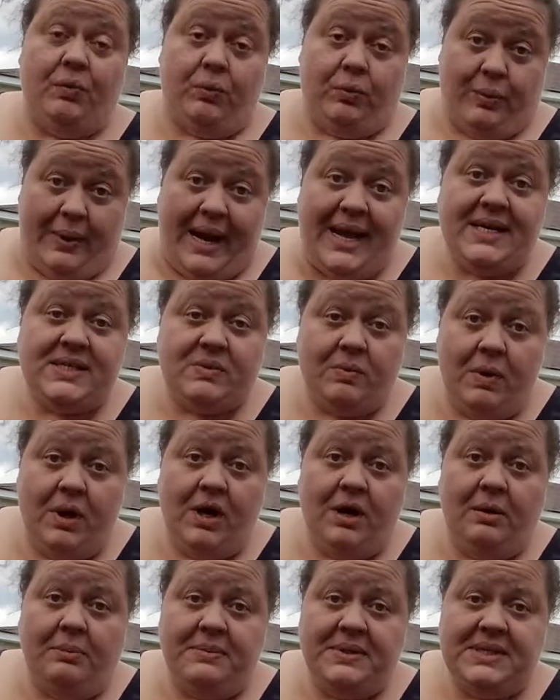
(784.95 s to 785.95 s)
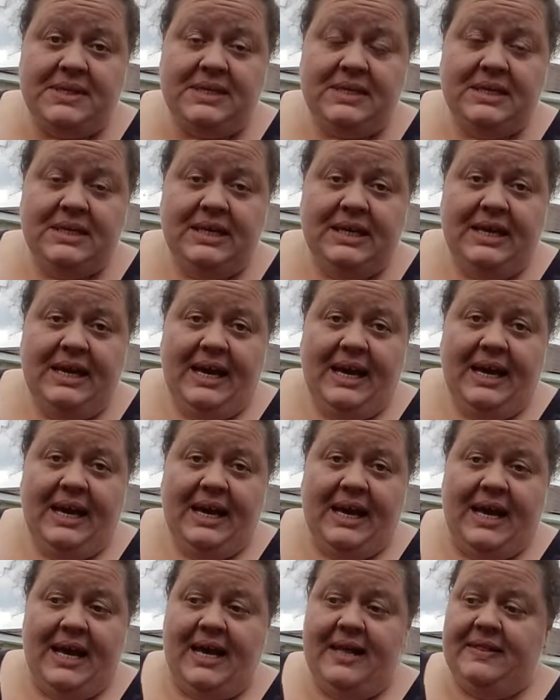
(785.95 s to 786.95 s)
raise worms,
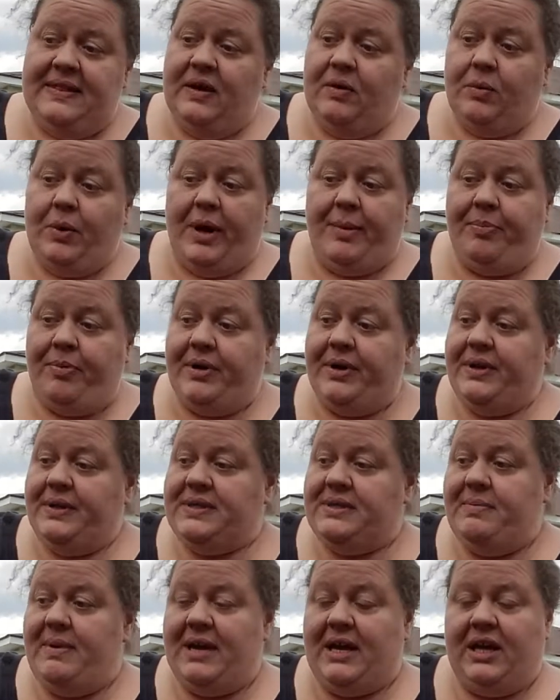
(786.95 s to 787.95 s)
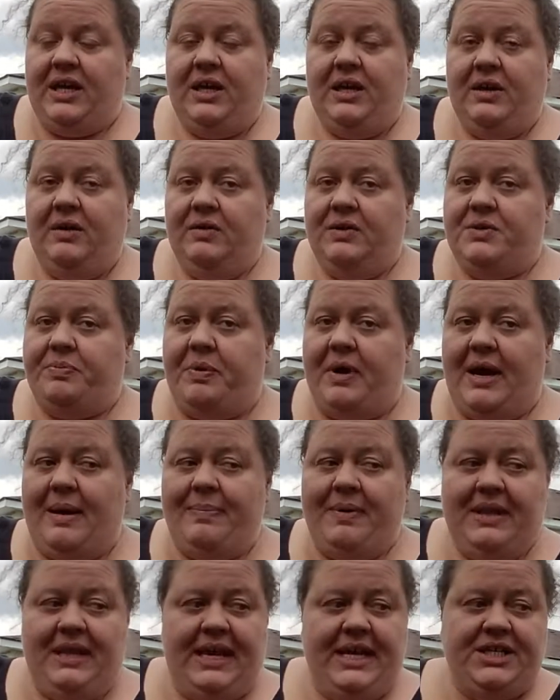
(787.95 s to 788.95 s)
and they'll reproduce and make a huge
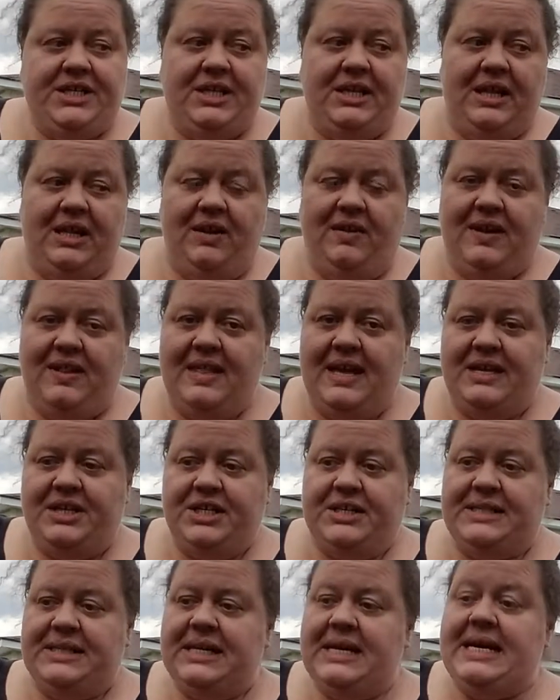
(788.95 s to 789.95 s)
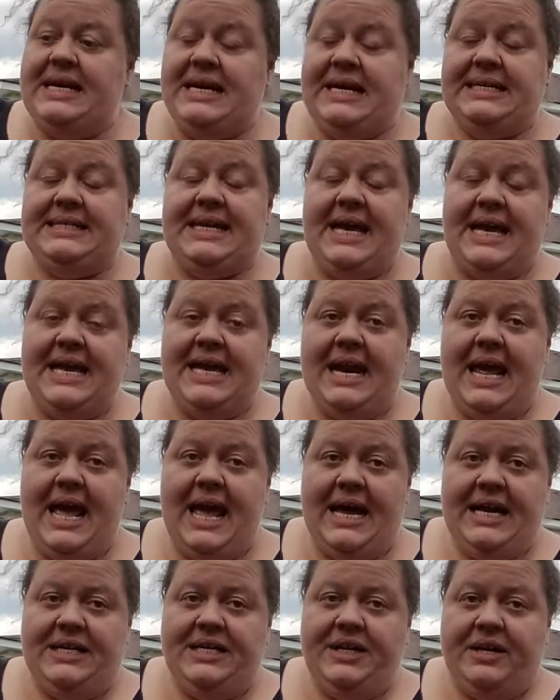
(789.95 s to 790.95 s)
population that you can then just take and
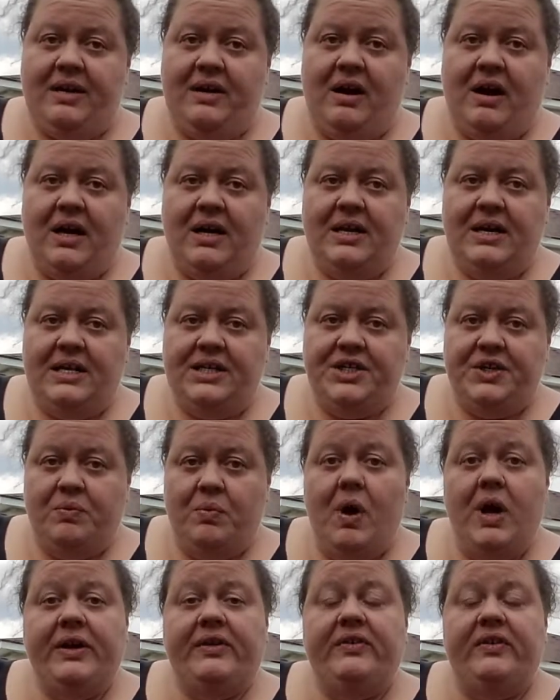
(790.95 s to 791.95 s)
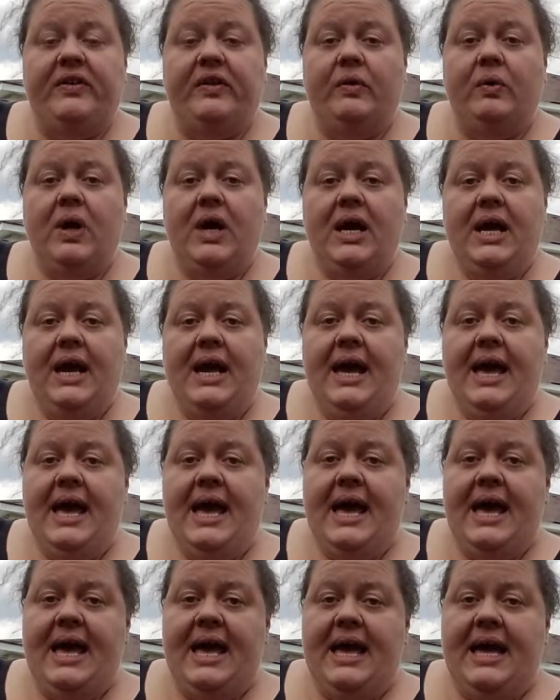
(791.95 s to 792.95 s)
add to your garden as you want to.
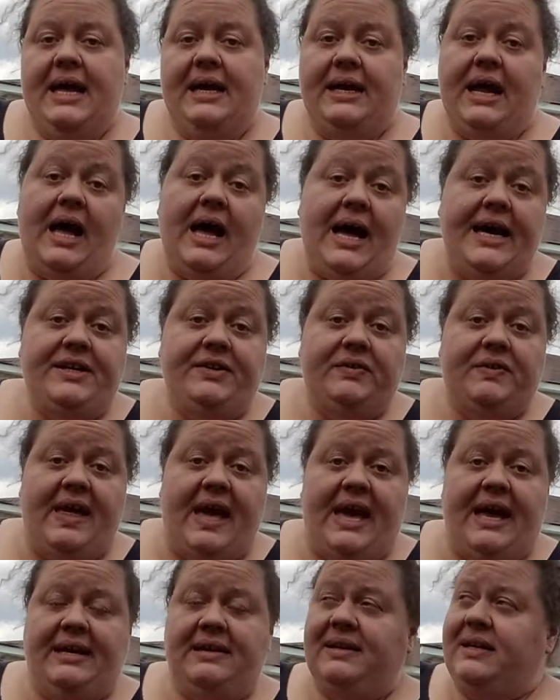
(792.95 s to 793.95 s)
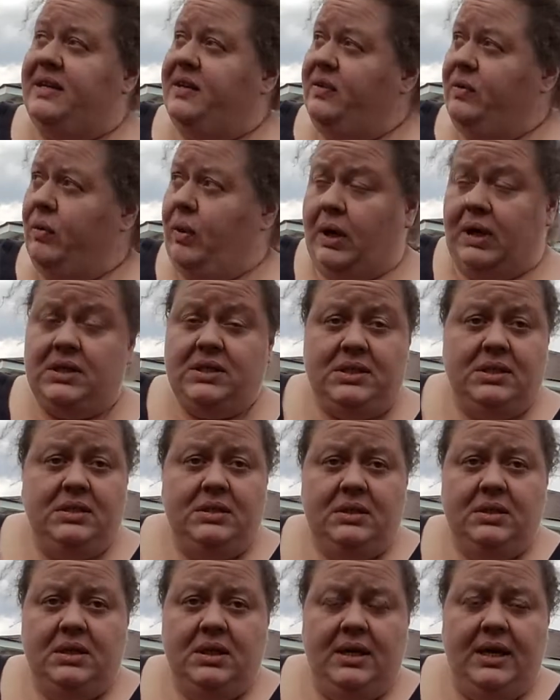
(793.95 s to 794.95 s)
And I do that indoors.
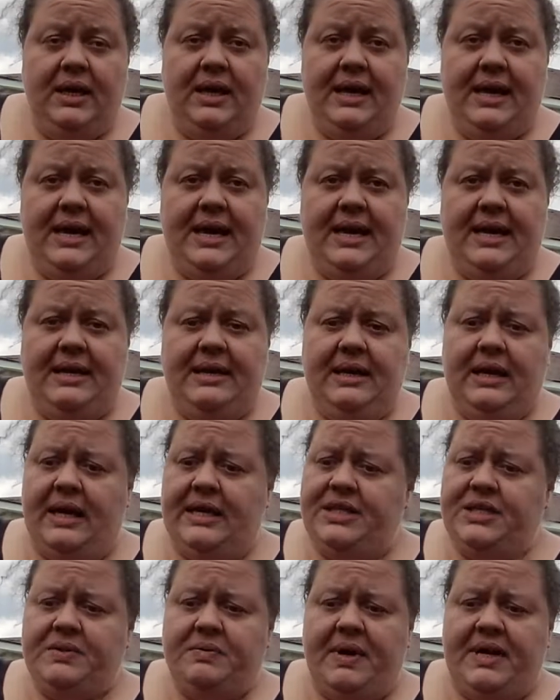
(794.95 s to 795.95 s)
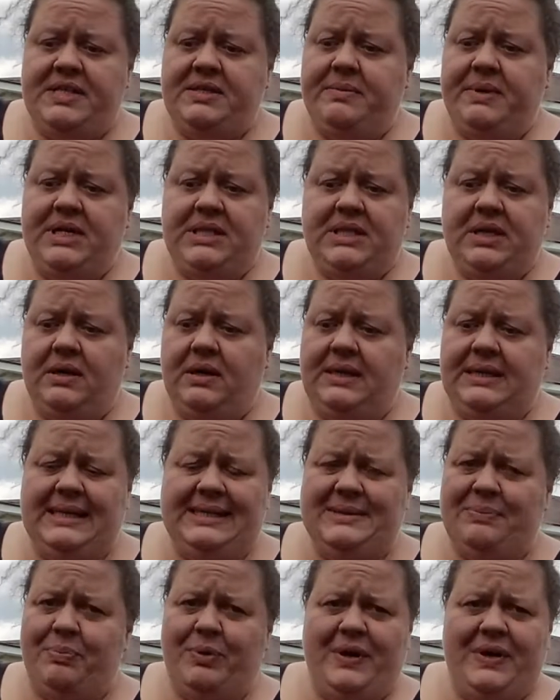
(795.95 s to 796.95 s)
And I just raise them in a tote. It
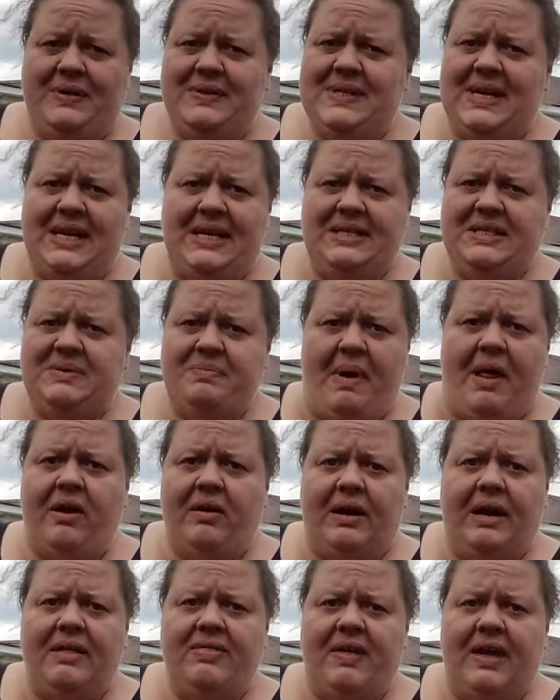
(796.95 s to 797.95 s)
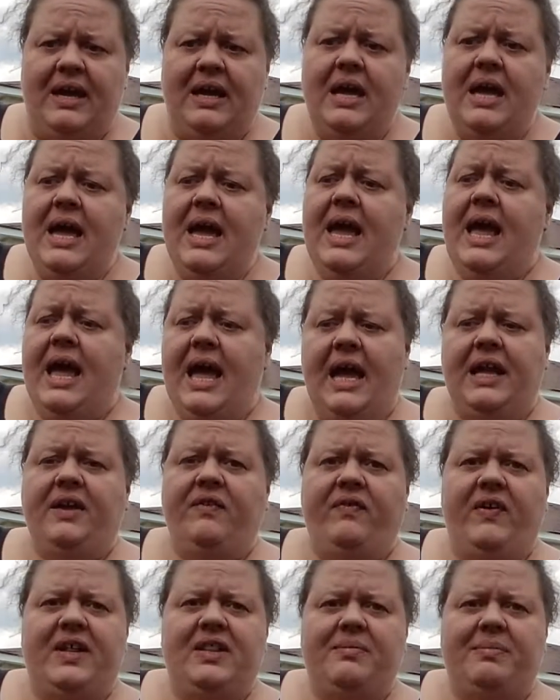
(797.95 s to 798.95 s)
doesn't produce any smell or anything. And
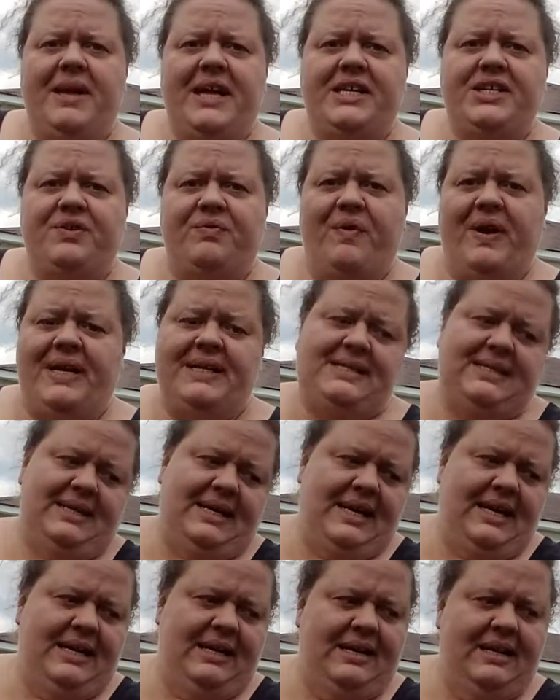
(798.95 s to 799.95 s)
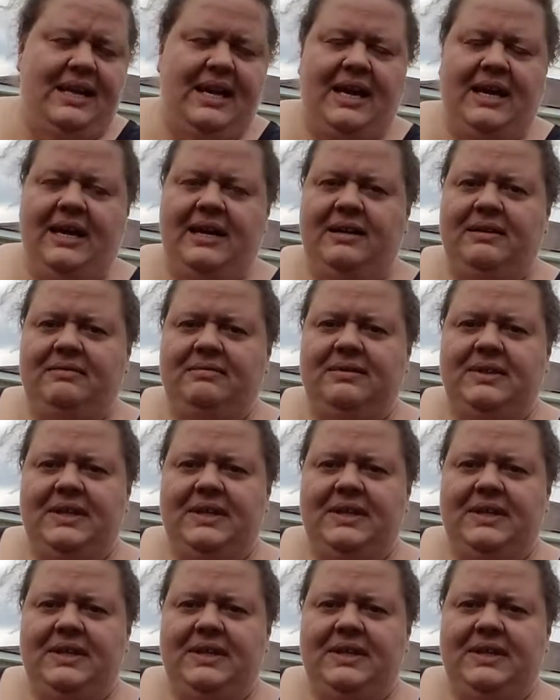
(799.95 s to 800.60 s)
you feed them kitchen waste. And they,